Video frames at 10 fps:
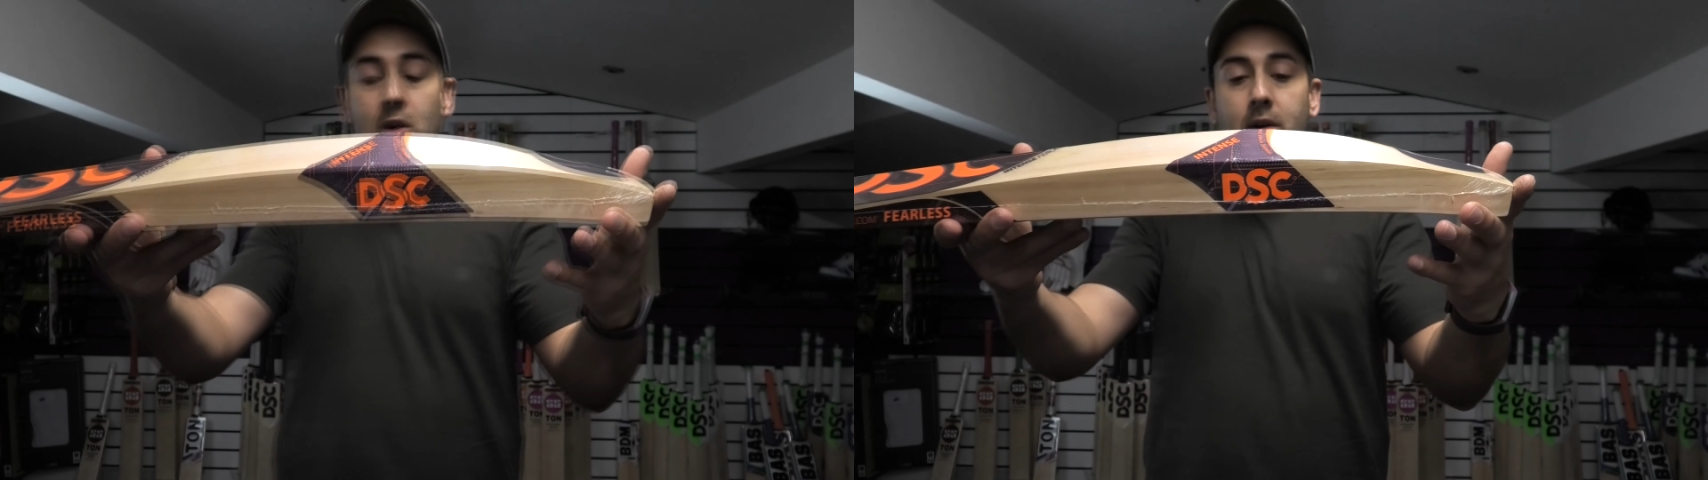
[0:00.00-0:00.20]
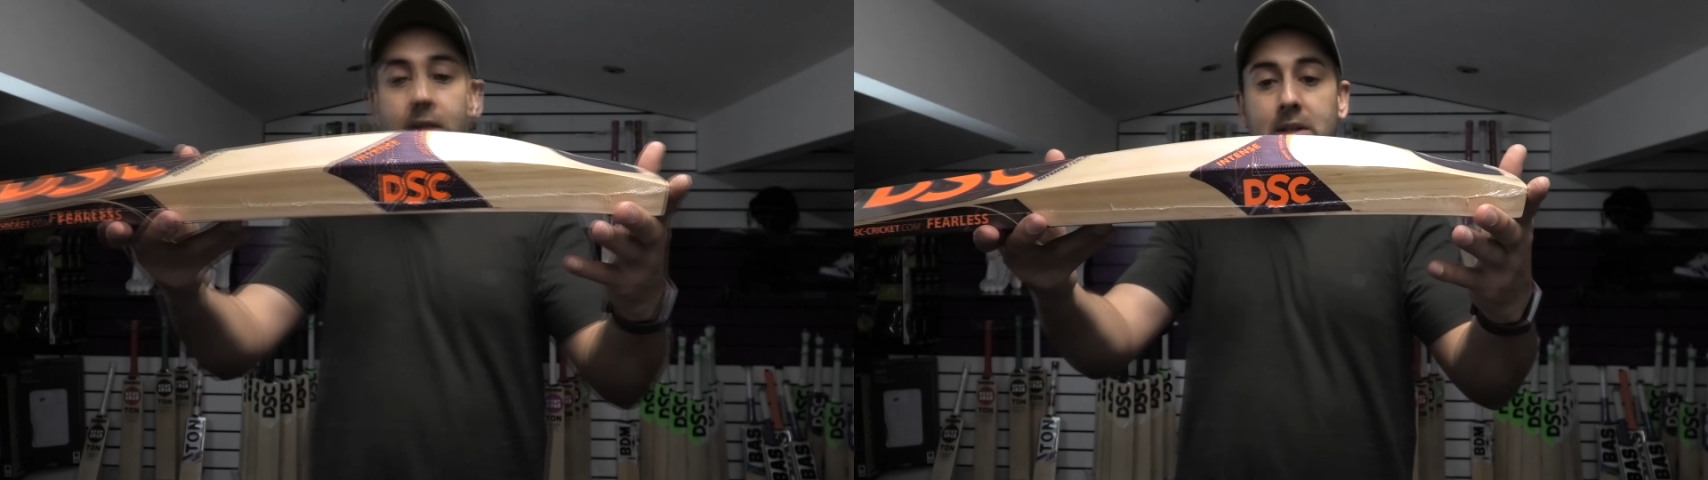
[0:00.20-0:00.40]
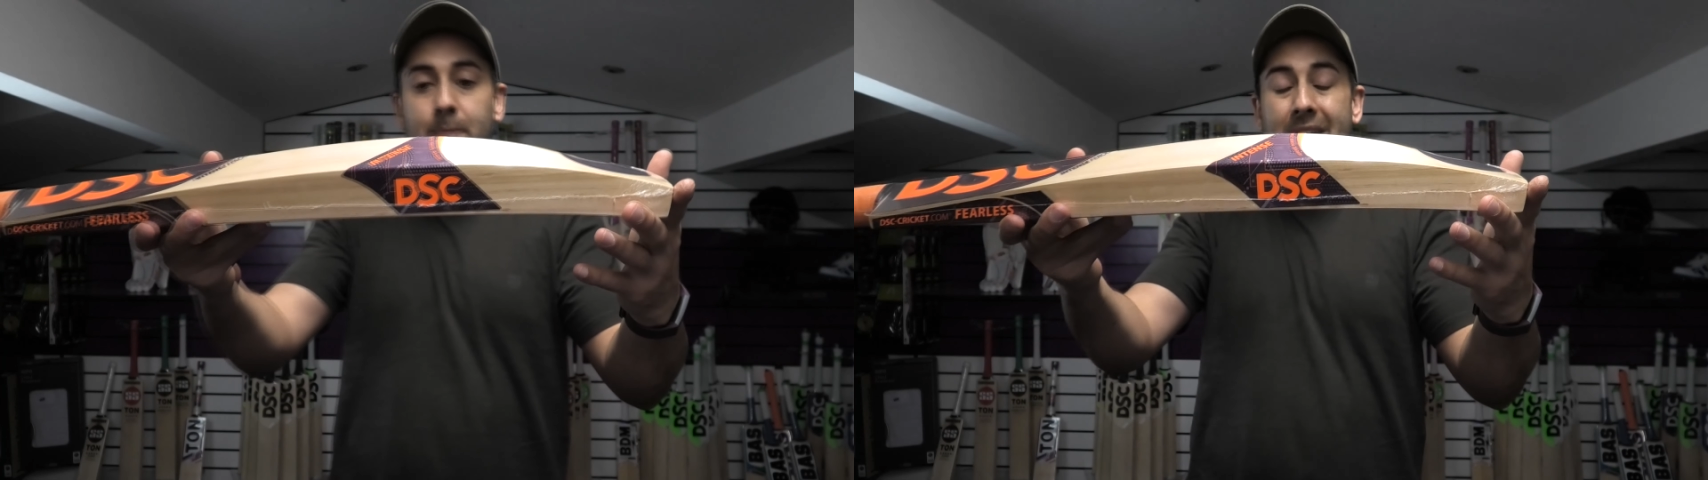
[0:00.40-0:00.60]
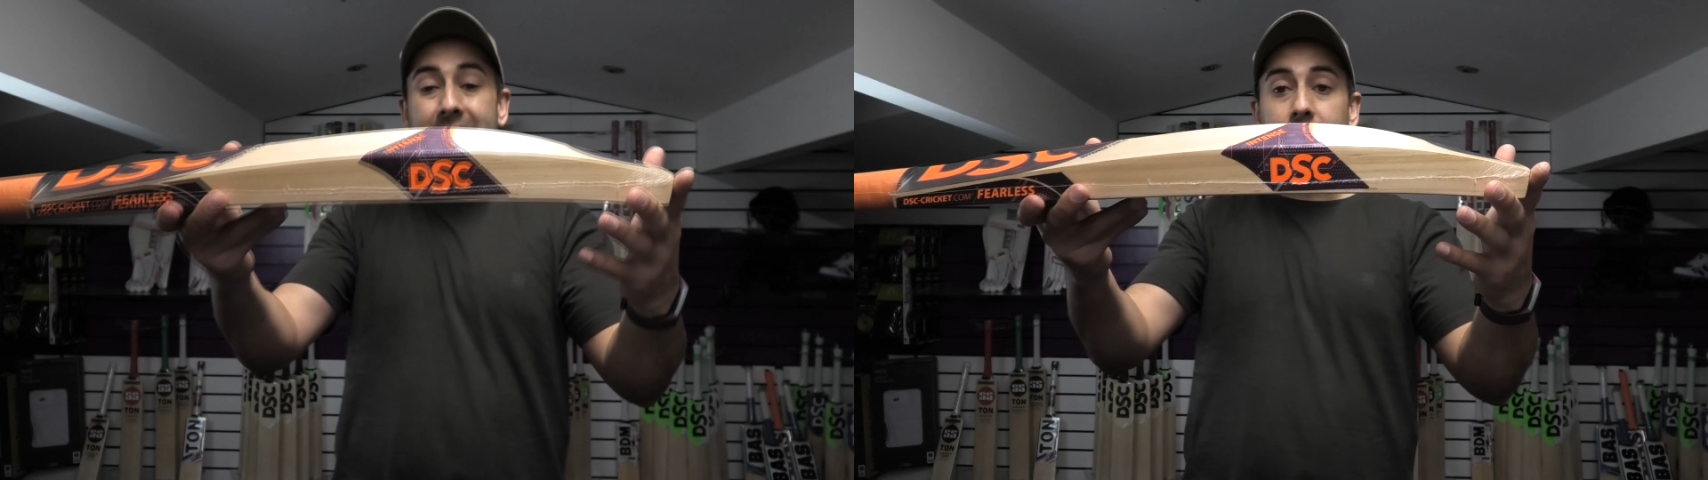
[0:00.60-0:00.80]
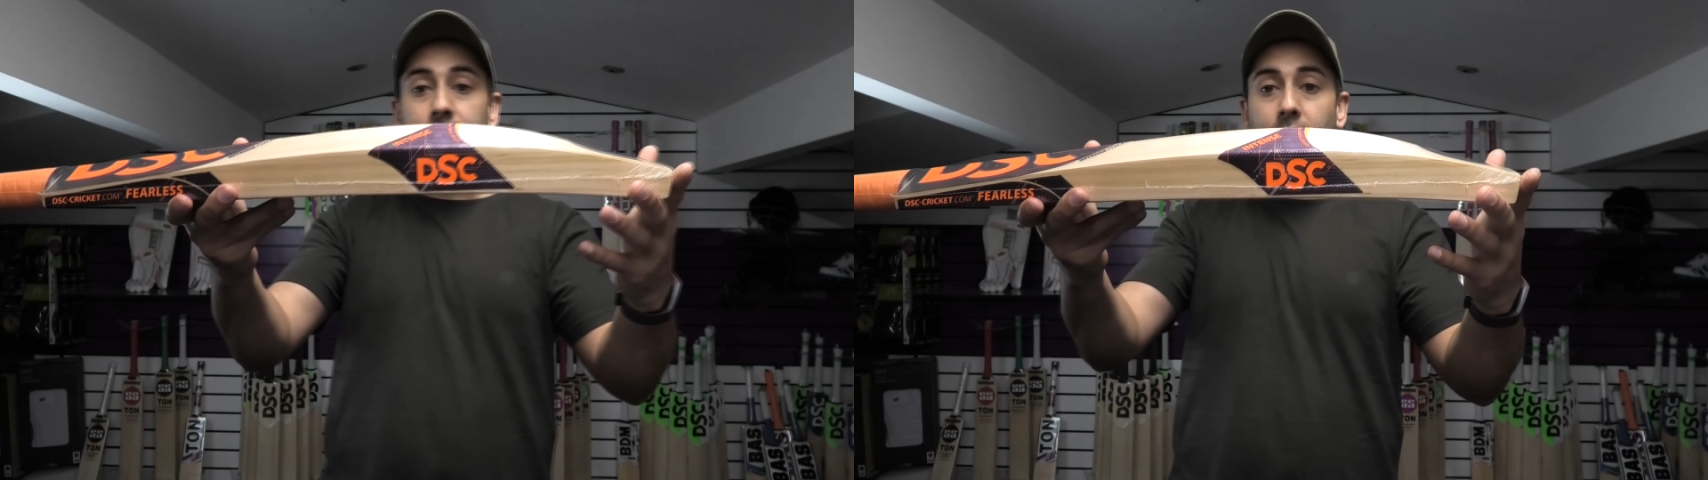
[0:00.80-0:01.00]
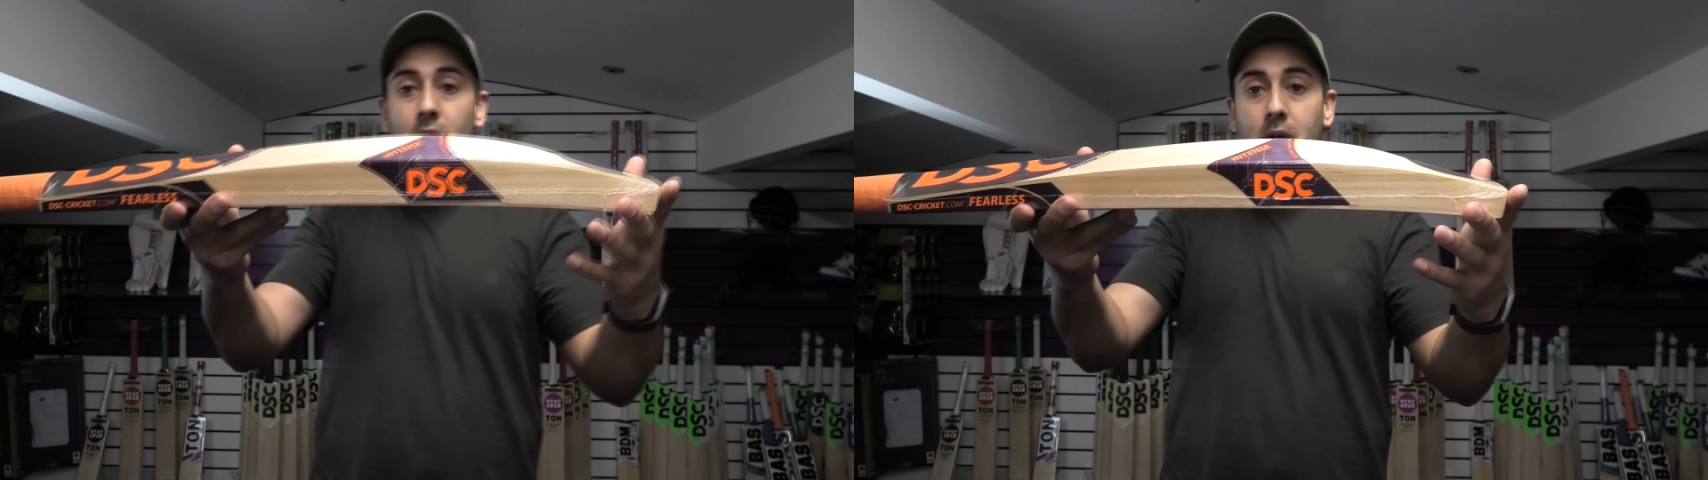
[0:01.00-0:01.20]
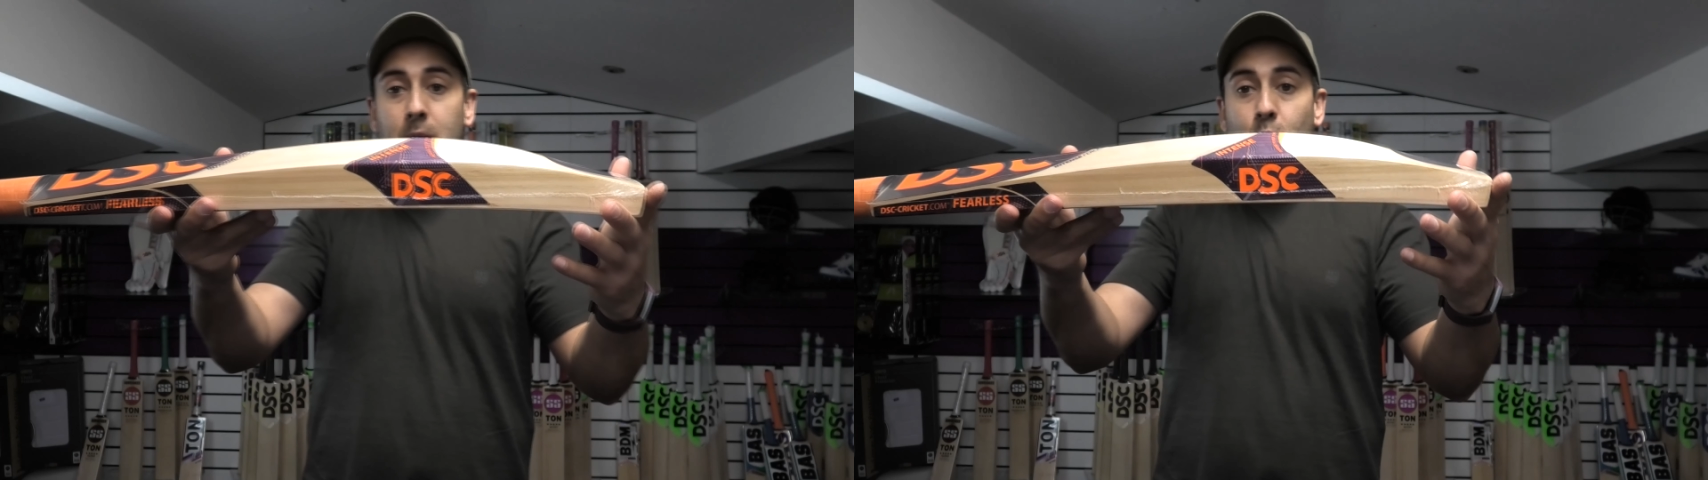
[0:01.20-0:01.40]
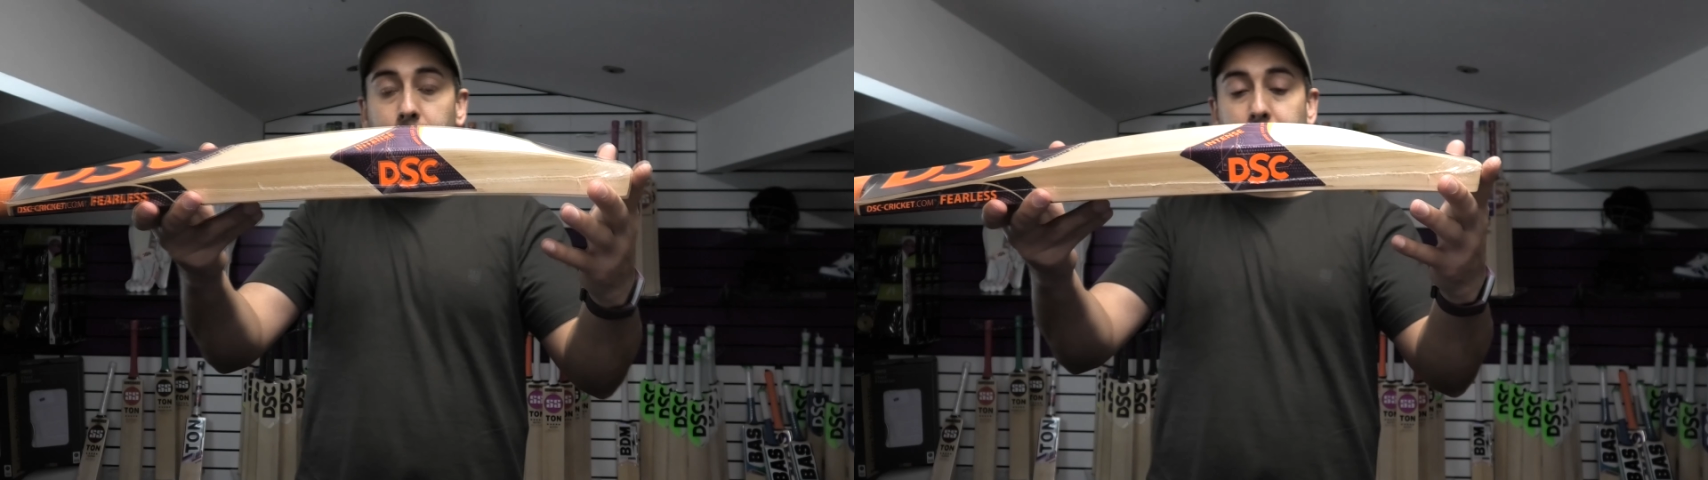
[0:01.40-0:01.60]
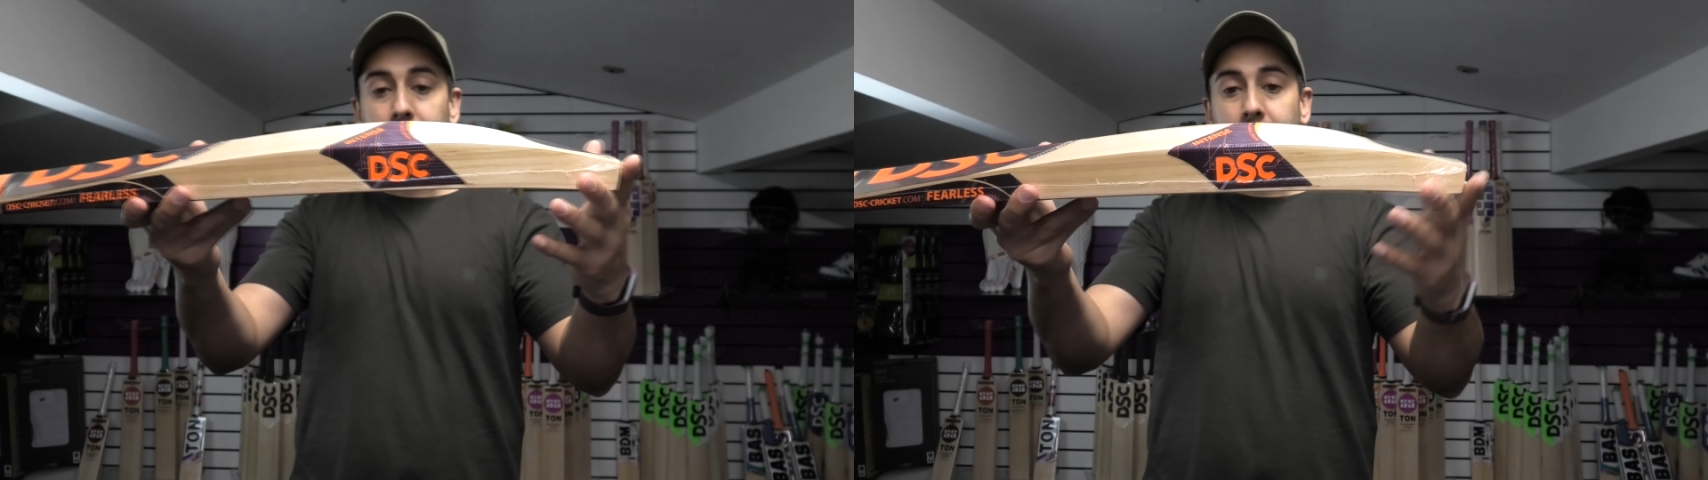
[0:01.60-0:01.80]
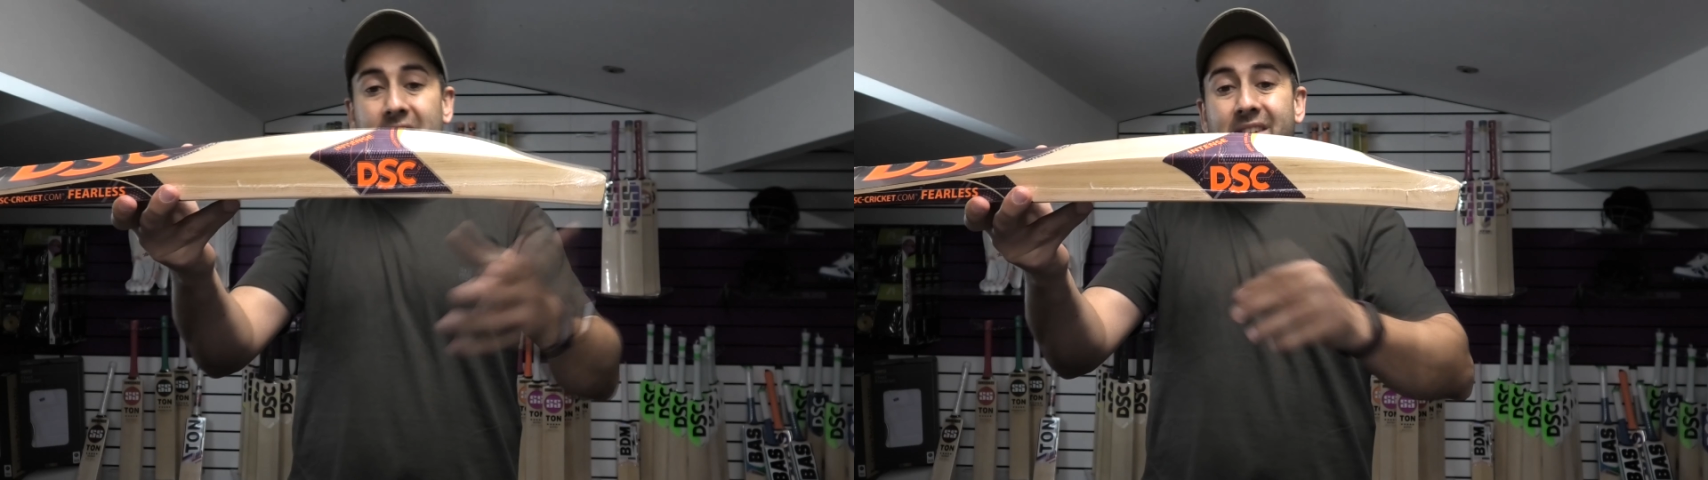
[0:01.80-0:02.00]
got on this bat is a
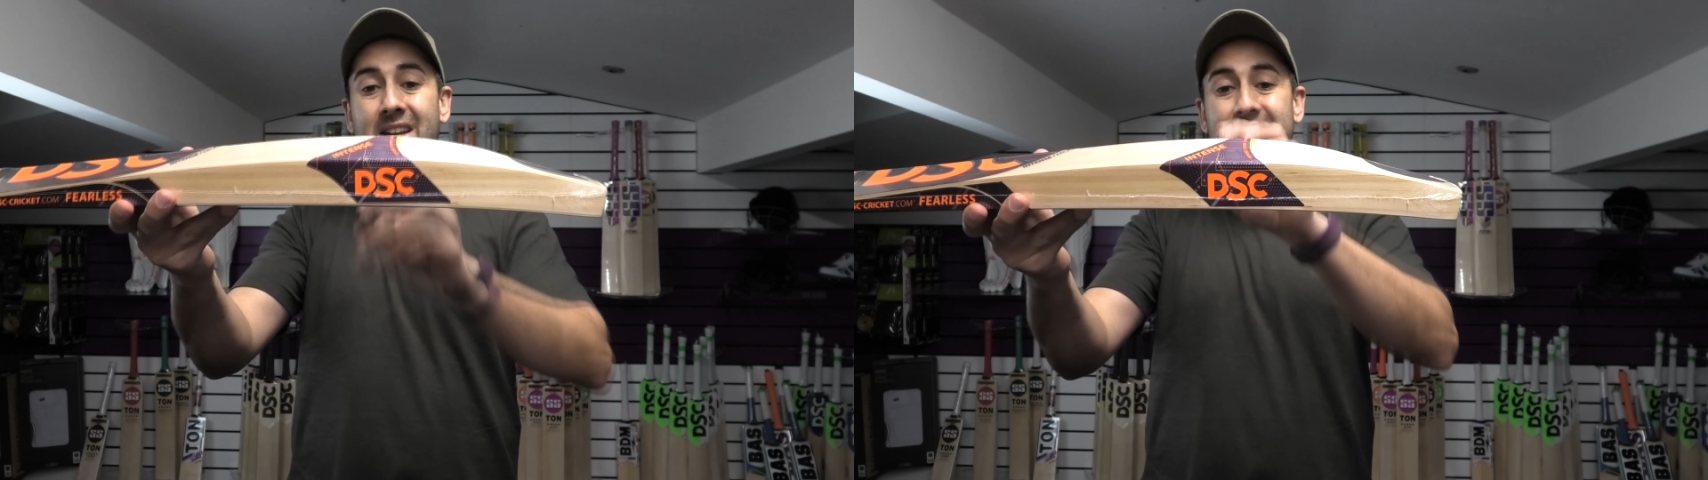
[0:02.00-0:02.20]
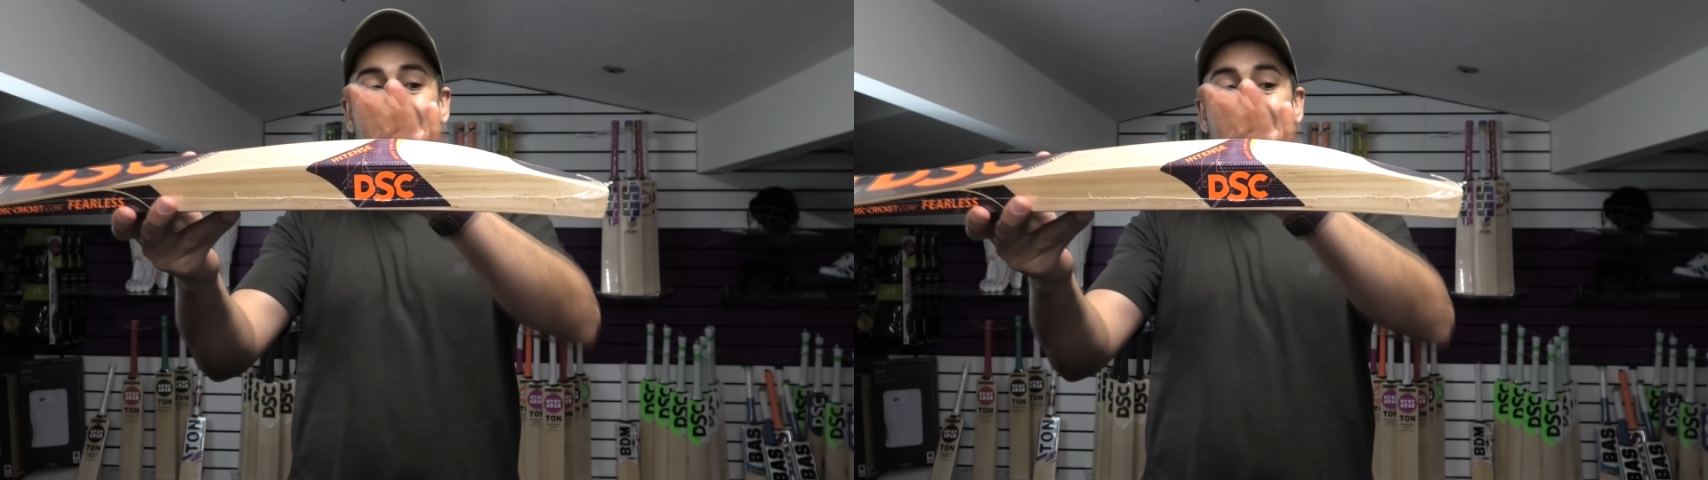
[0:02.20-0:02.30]
41mm edge,